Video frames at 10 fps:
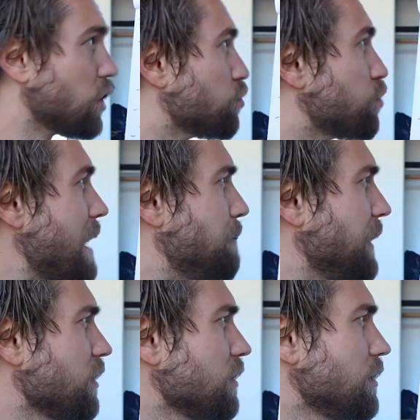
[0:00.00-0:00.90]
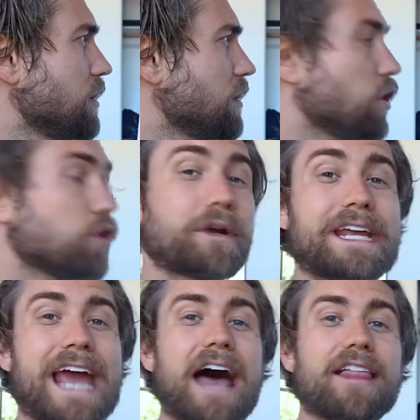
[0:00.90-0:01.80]
Red pill,
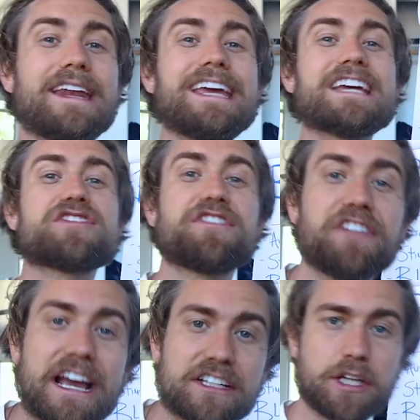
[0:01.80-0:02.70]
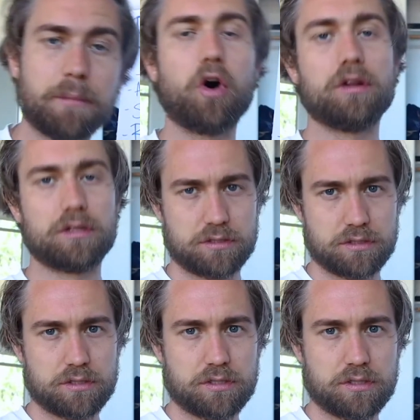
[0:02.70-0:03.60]
reality is flexible.
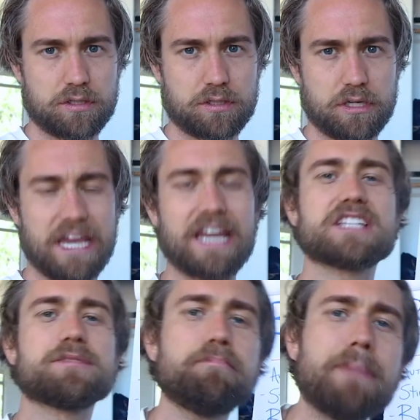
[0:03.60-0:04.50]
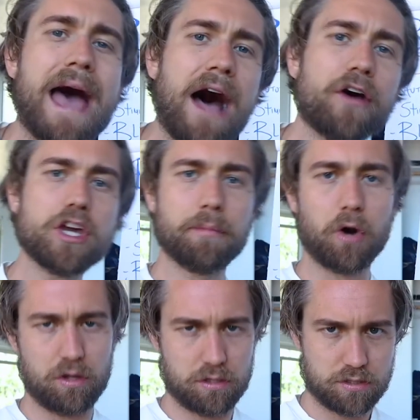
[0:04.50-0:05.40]
It is
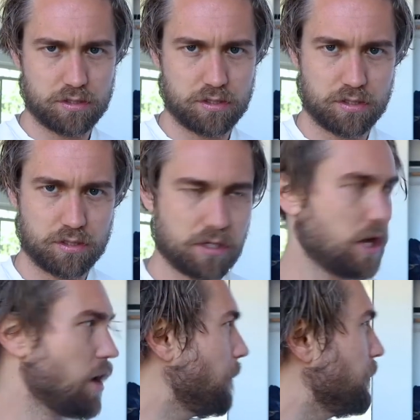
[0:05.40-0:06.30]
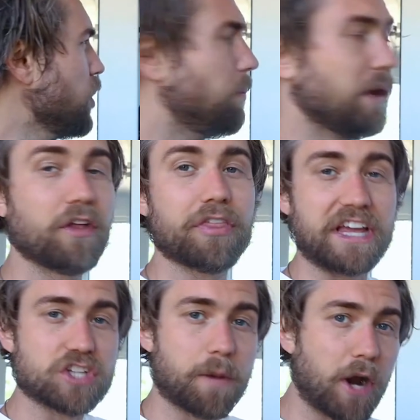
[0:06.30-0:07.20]
malleable. Blue pill,
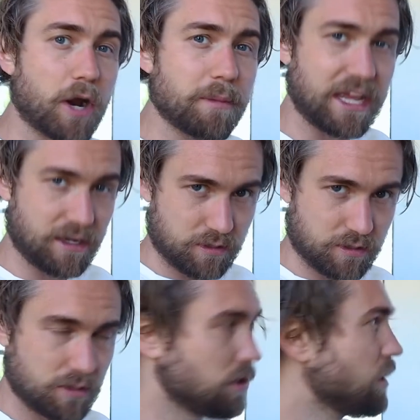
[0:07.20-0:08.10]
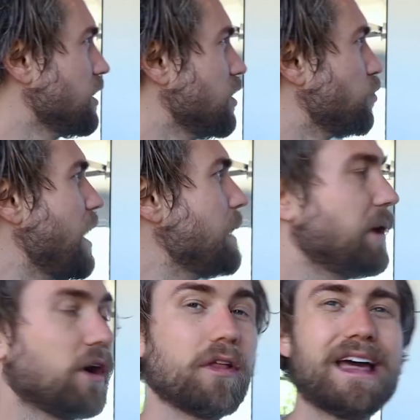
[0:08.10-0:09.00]
things are permanent. Red
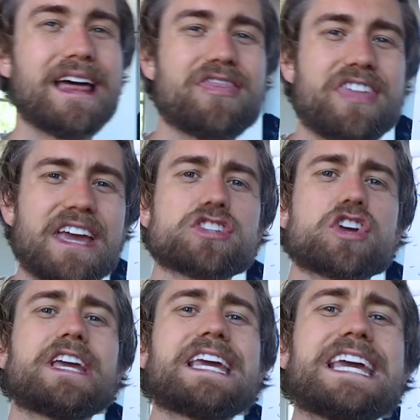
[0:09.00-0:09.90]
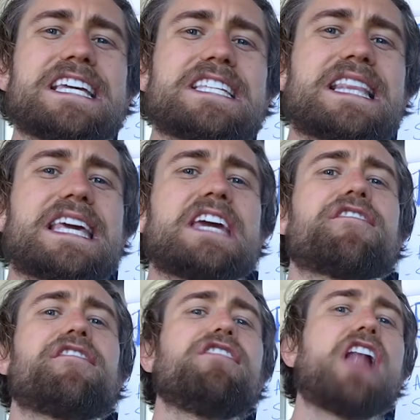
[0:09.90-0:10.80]
pill, things are easily in
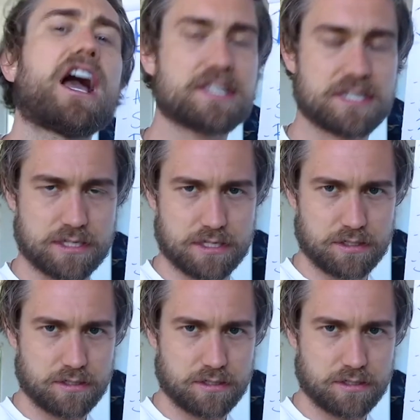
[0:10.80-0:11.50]
flux.